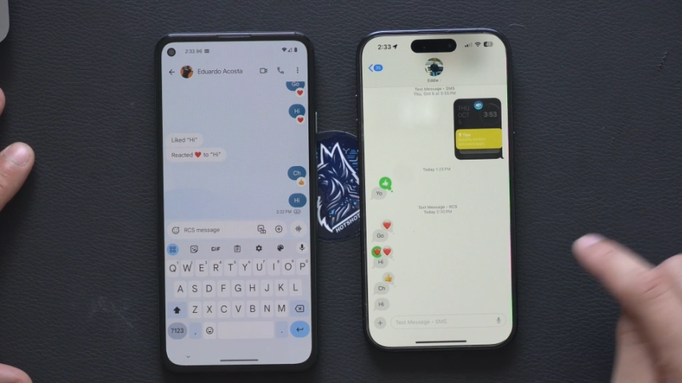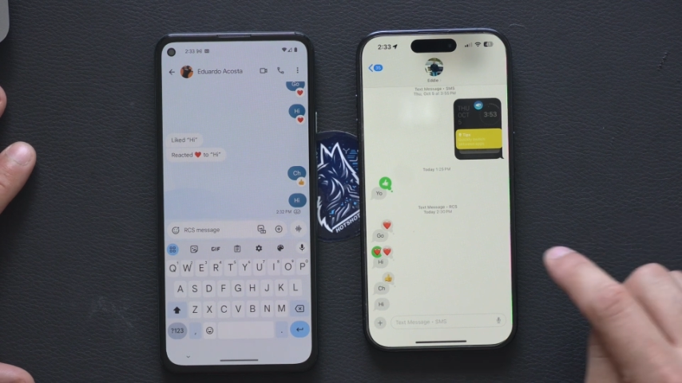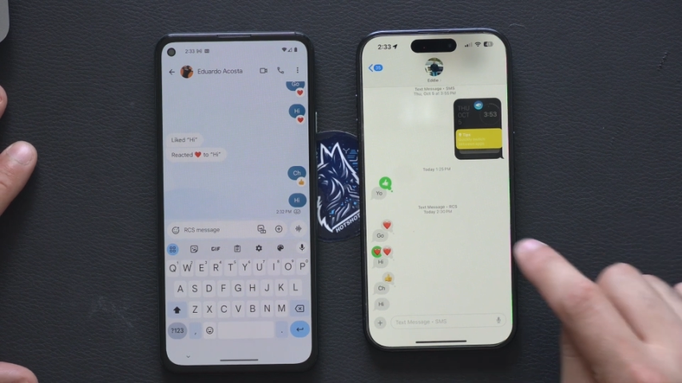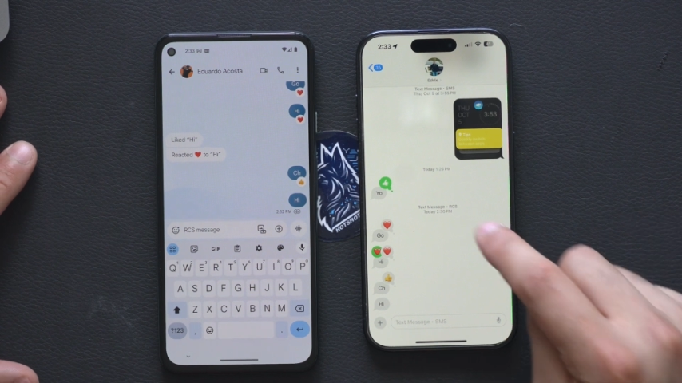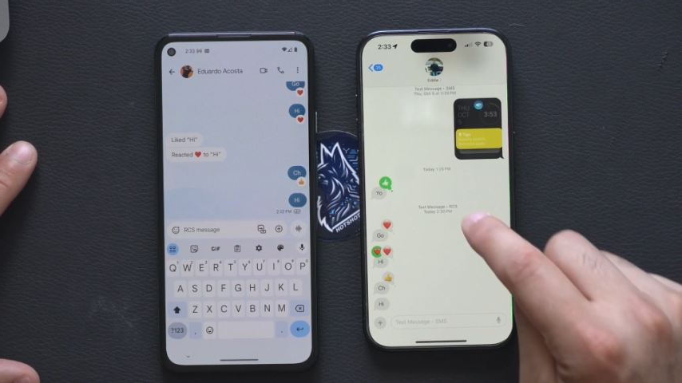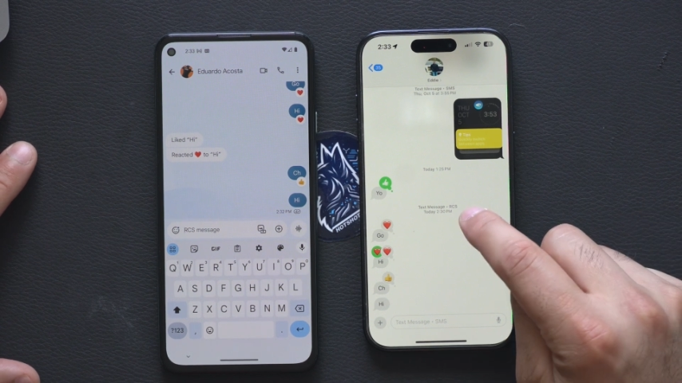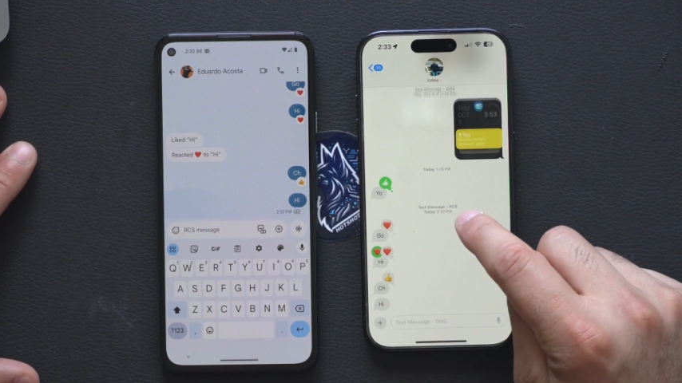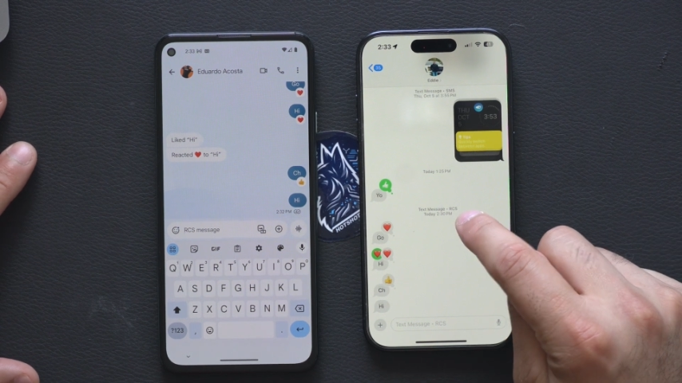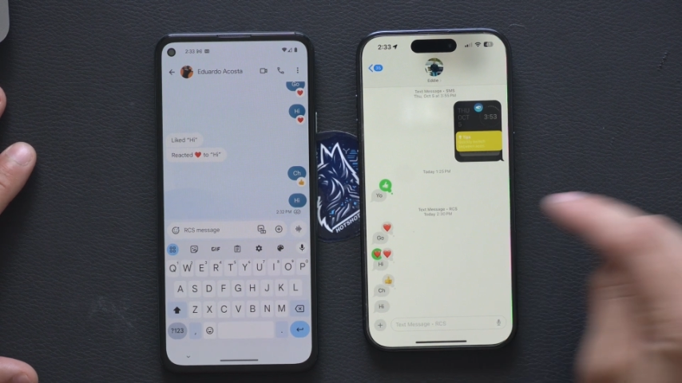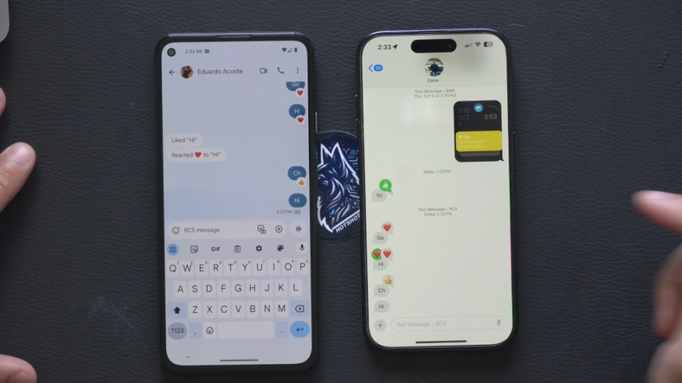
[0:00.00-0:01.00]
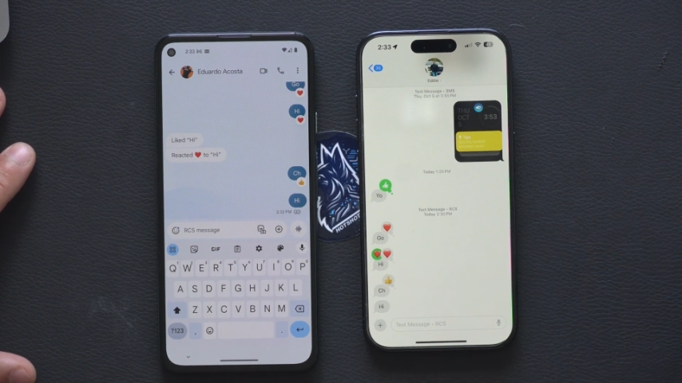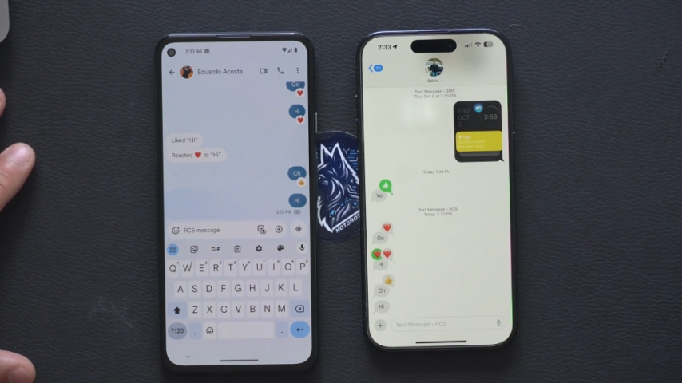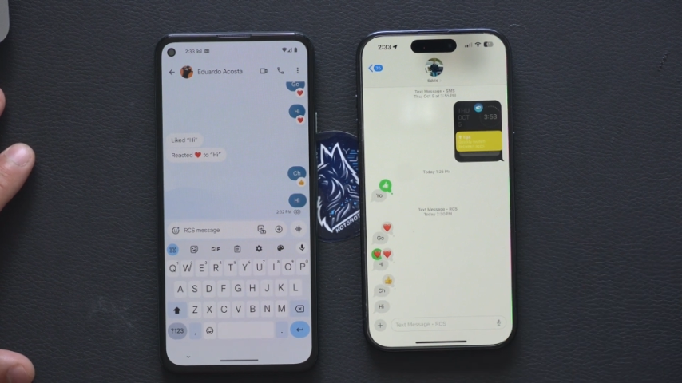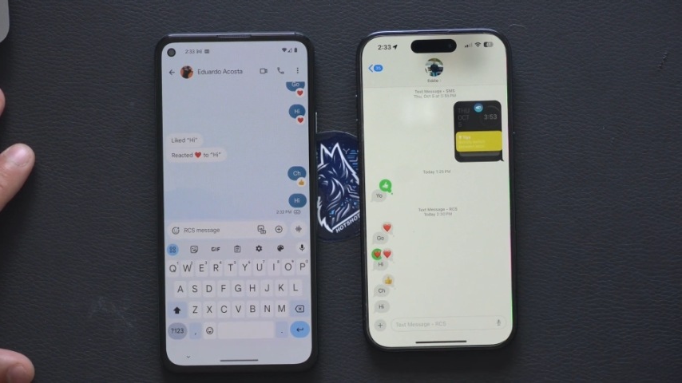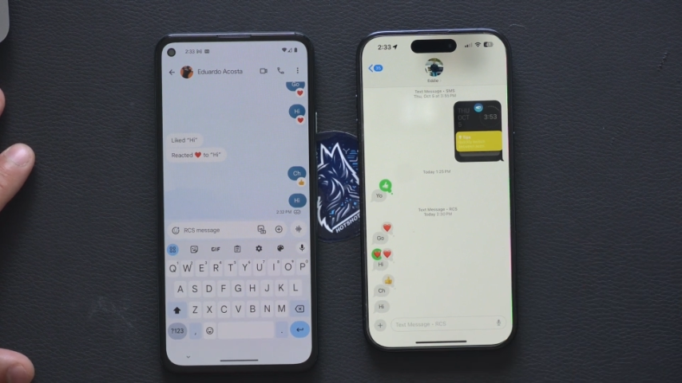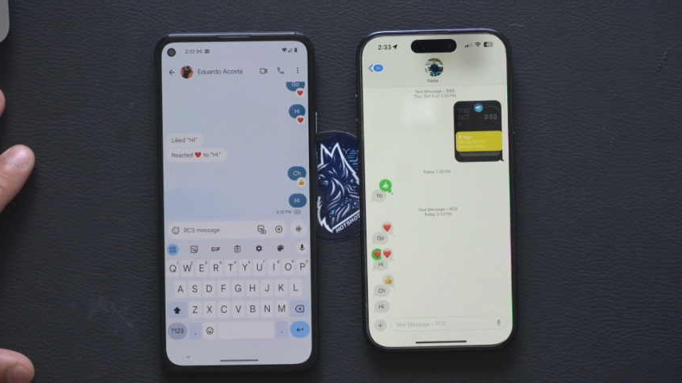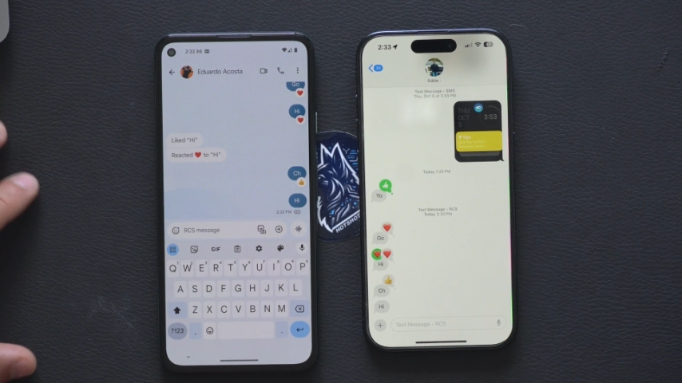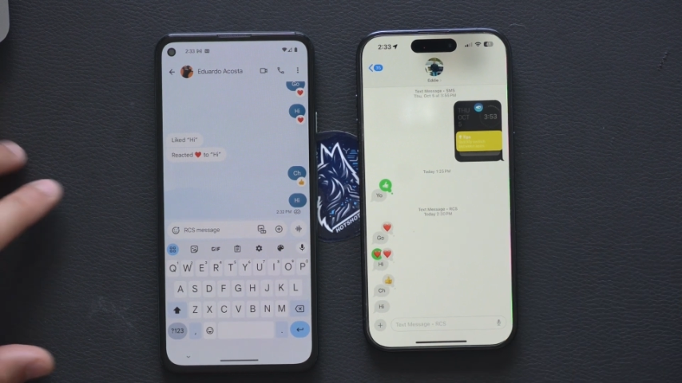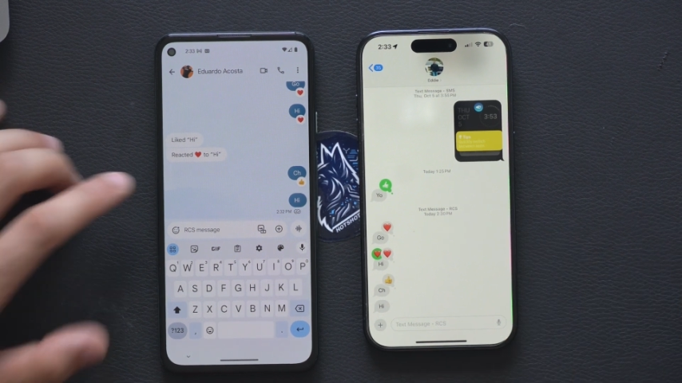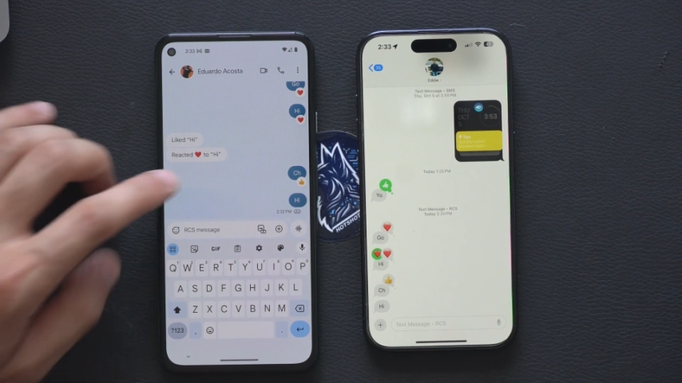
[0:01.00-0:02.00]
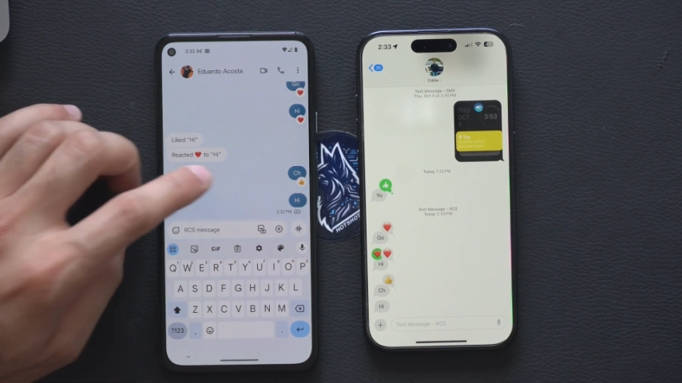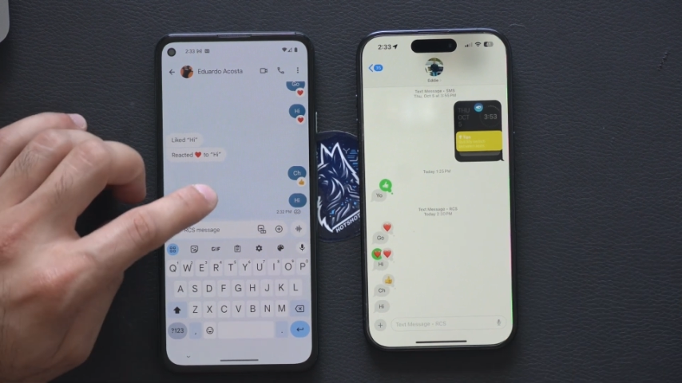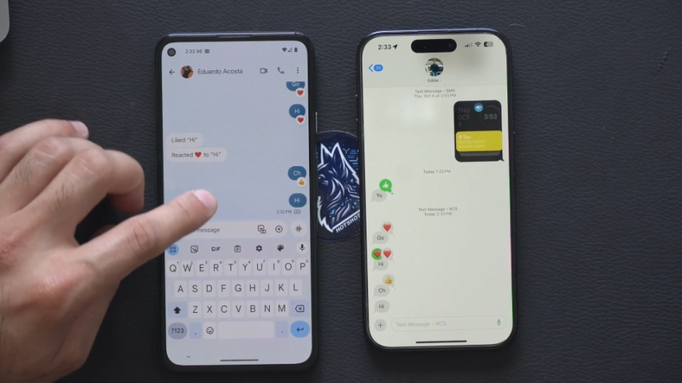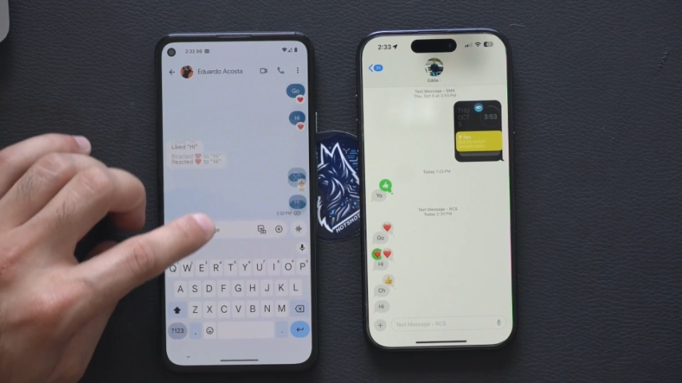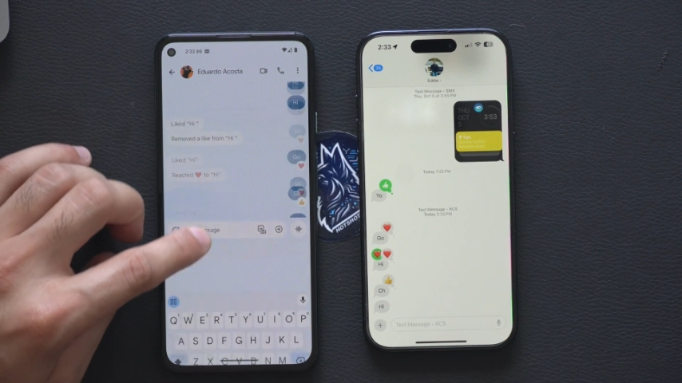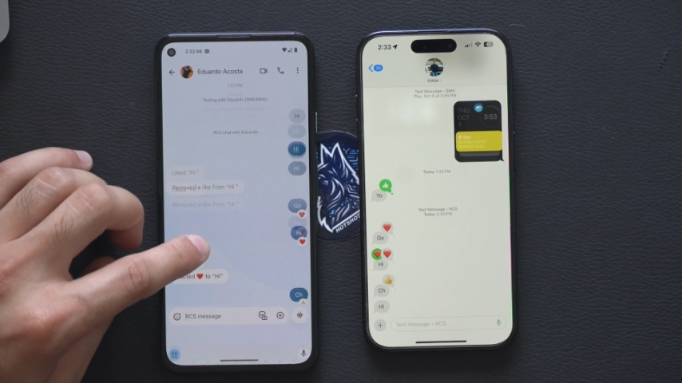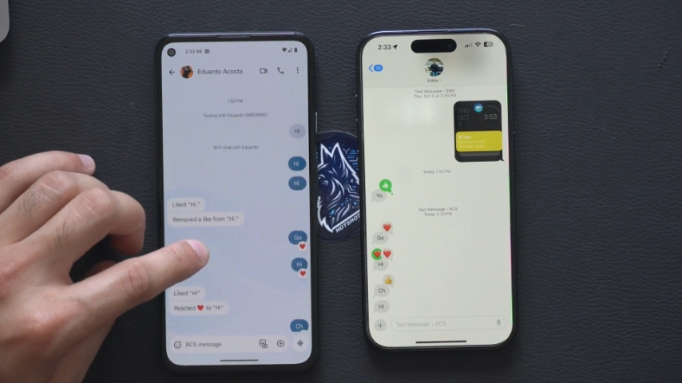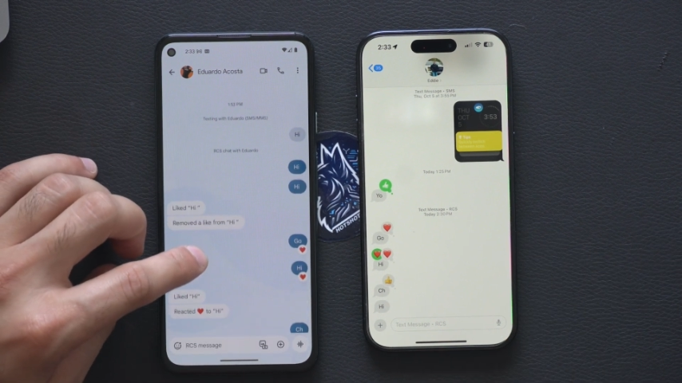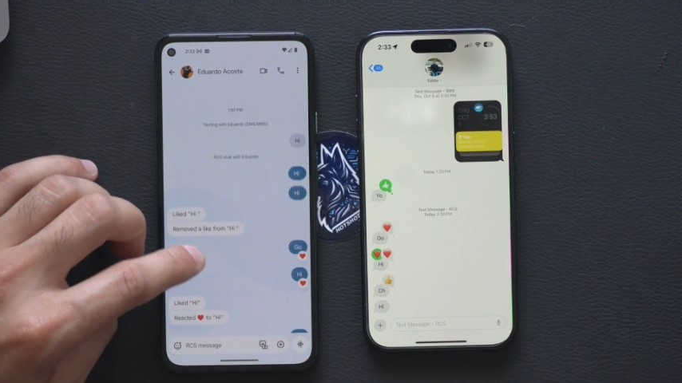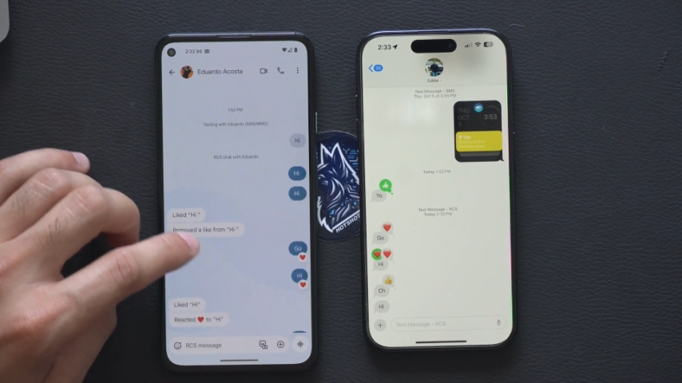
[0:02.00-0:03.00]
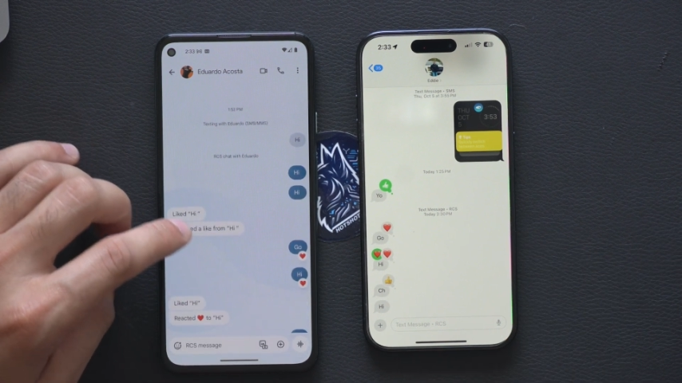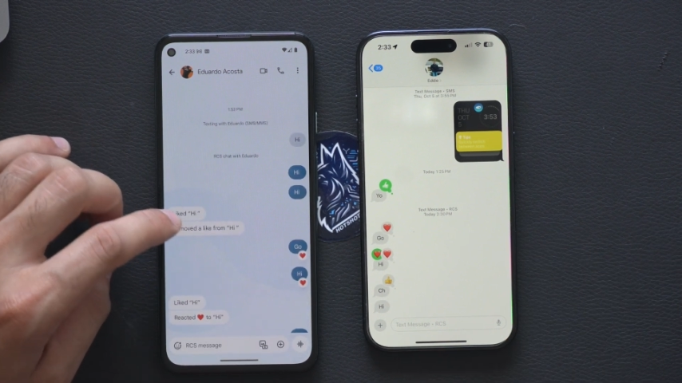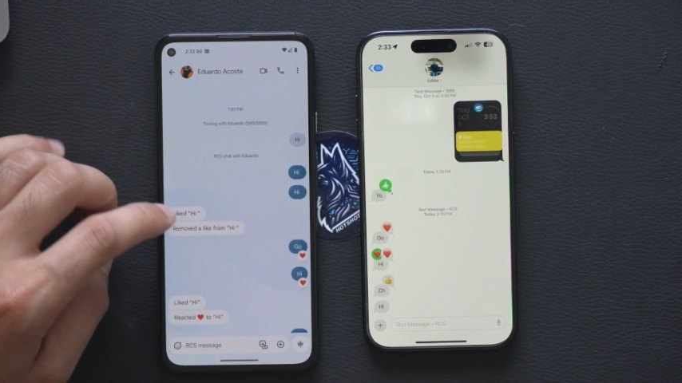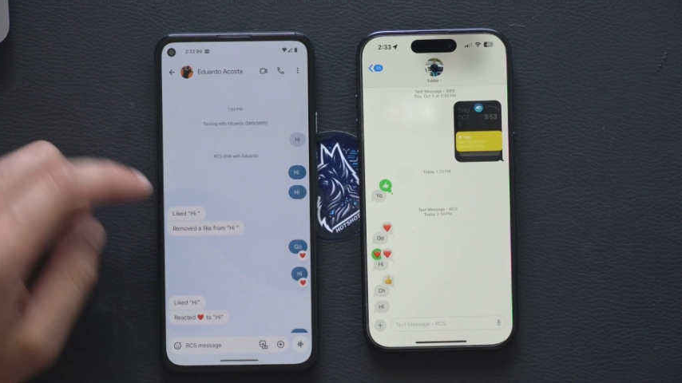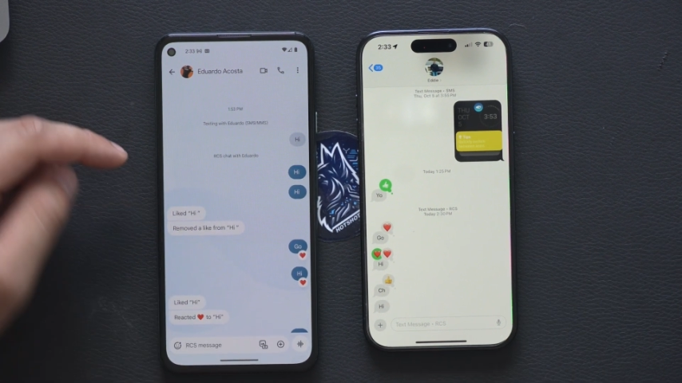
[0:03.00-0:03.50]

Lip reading: [unreadable: no face in view]